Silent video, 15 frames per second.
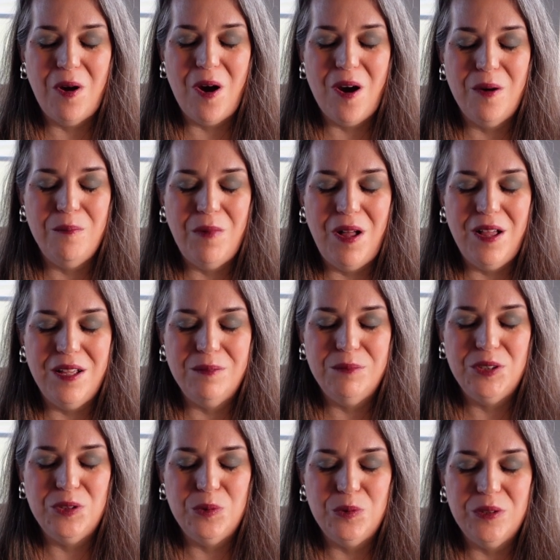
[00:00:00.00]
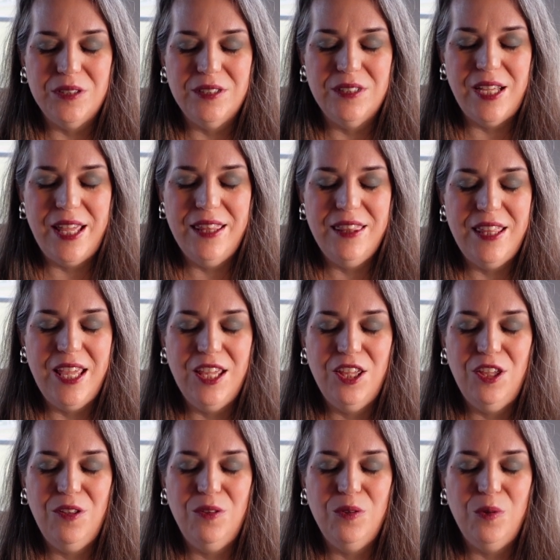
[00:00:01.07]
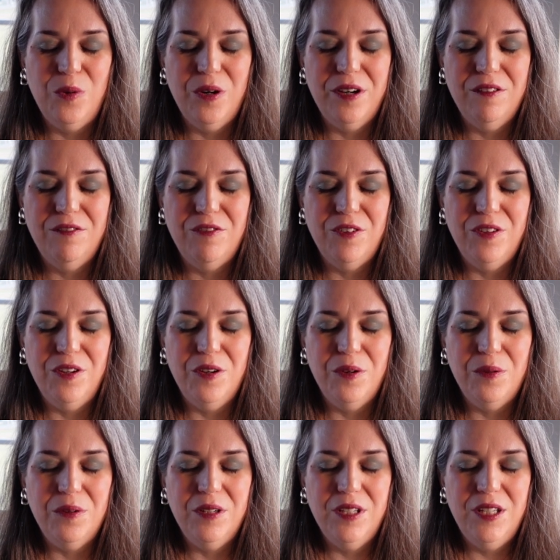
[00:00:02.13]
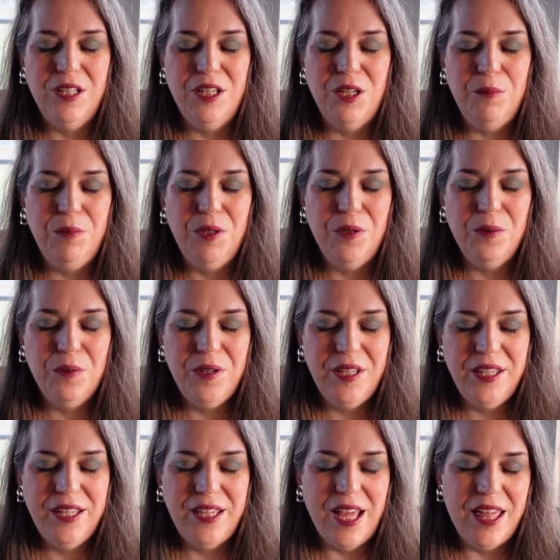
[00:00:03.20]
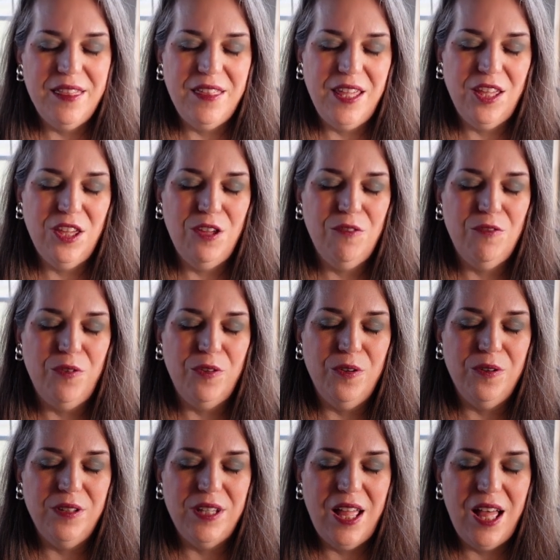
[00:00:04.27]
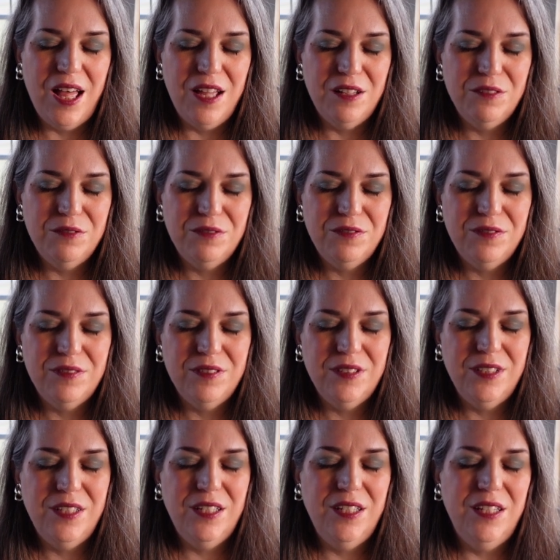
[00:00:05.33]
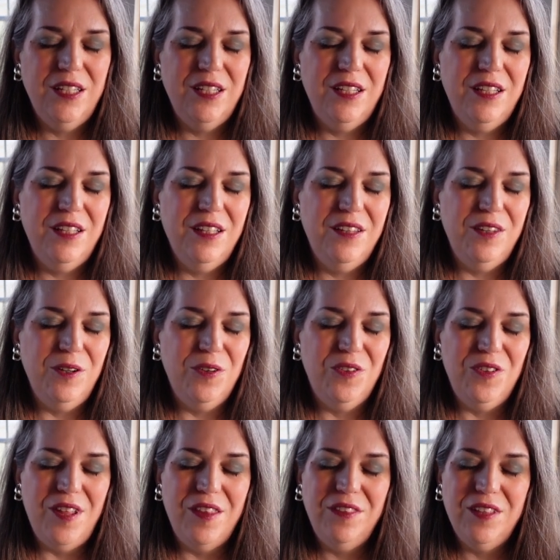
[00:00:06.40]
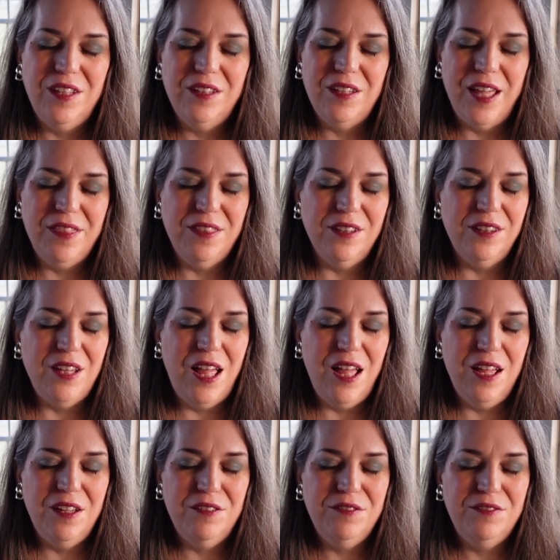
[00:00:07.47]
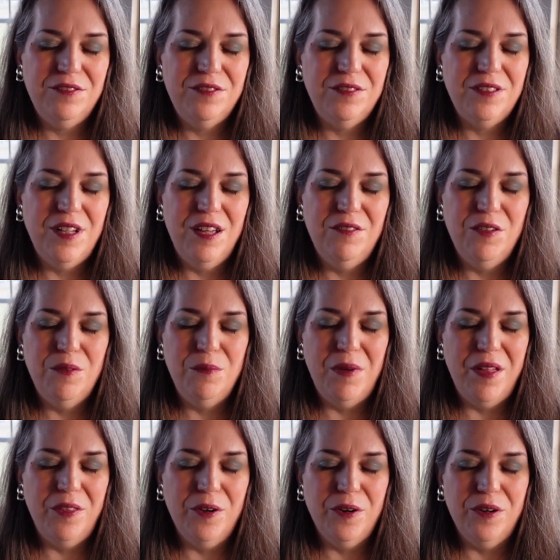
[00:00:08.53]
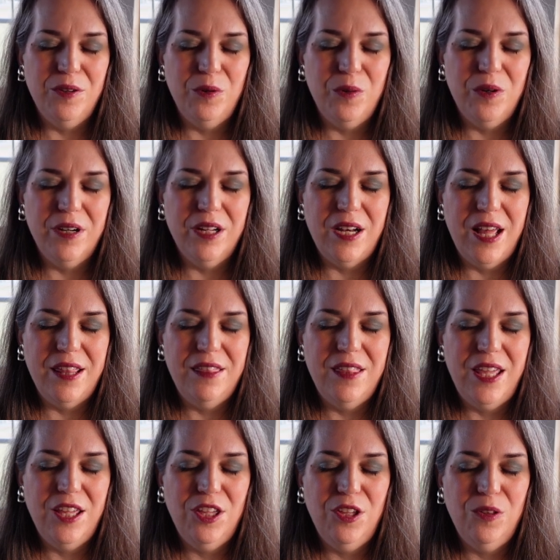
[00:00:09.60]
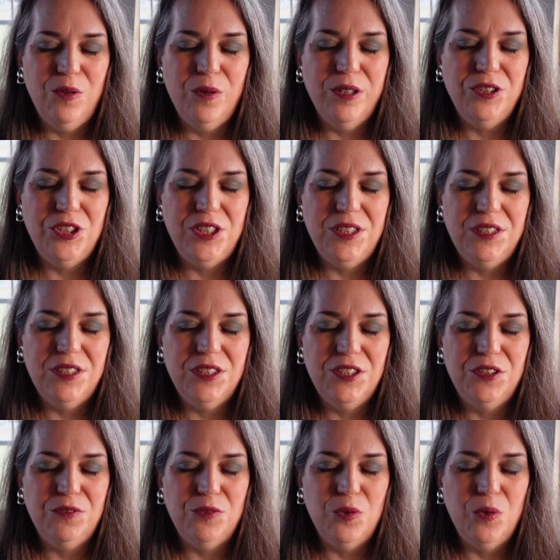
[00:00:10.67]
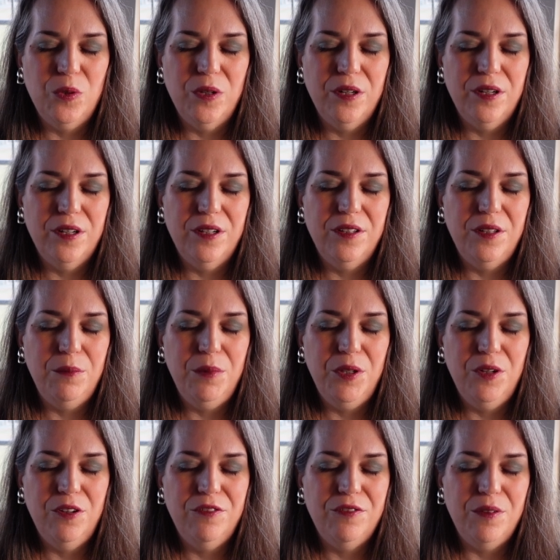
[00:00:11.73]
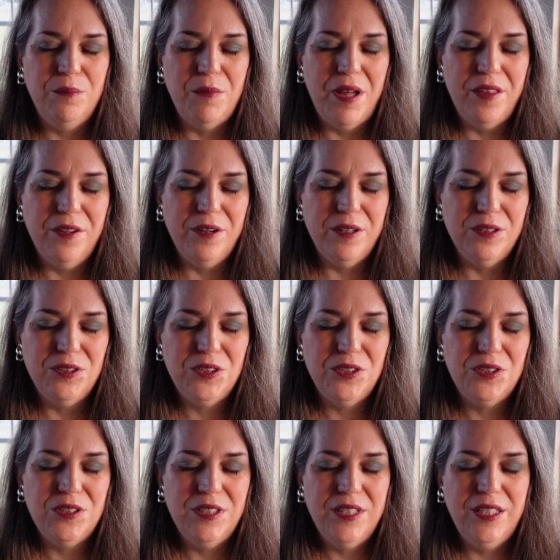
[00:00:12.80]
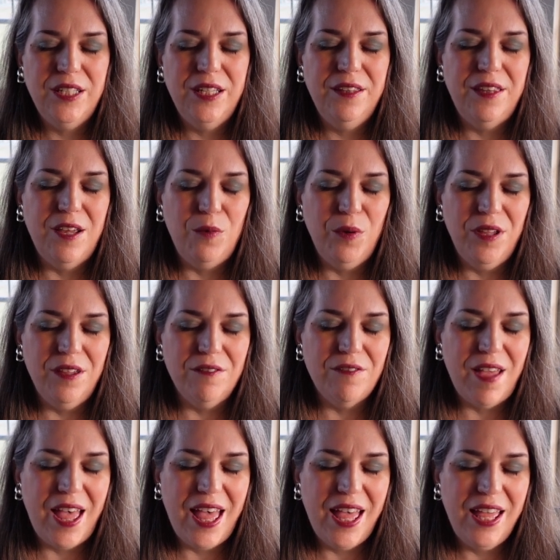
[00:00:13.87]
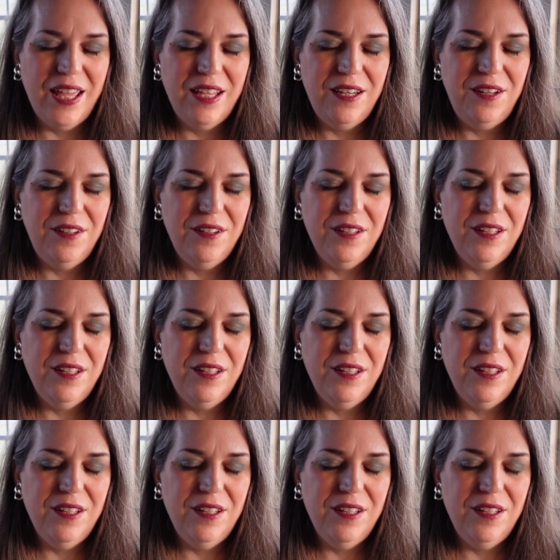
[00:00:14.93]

our moms, Lord. I thank you, Lord, for their beauty. I thank you for their love. There's nothing like the love of a mother, Lord. And I thank you, Lord Jesus, for the beautiful mothers that we have had